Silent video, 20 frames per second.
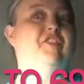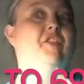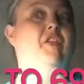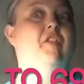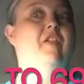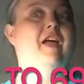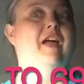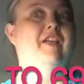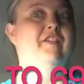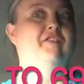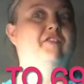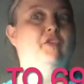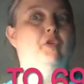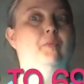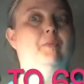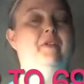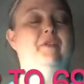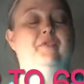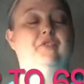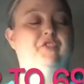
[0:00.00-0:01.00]
the last little
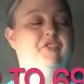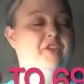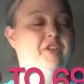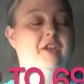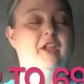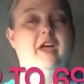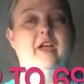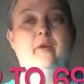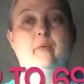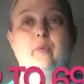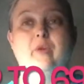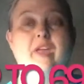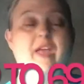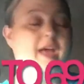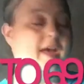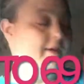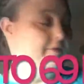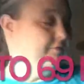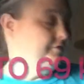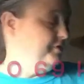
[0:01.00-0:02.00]
bit of sunlight we
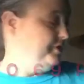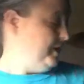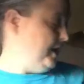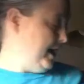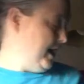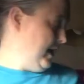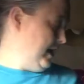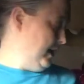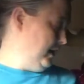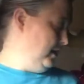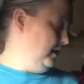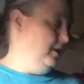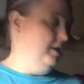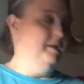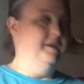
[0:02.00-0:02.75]
have today.